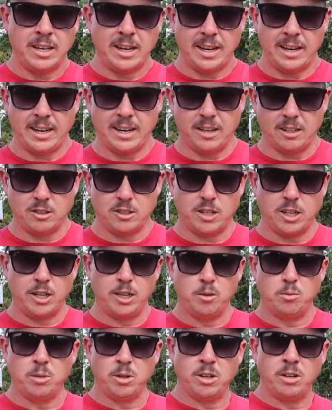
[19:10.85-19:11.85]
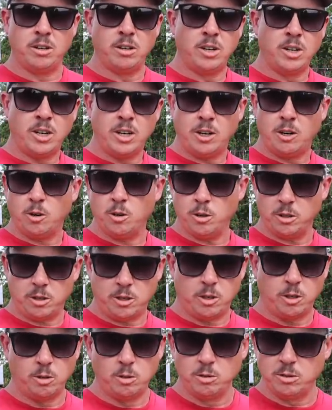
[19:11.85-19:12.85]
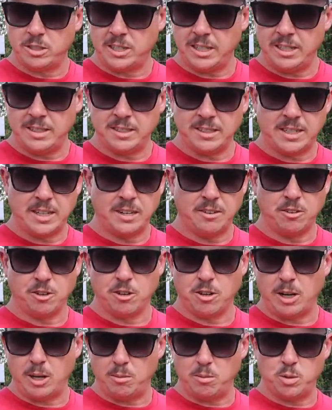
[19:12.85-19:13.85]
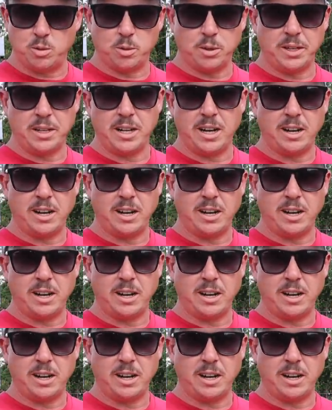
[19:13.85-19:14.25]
and October or a cool season cover crop between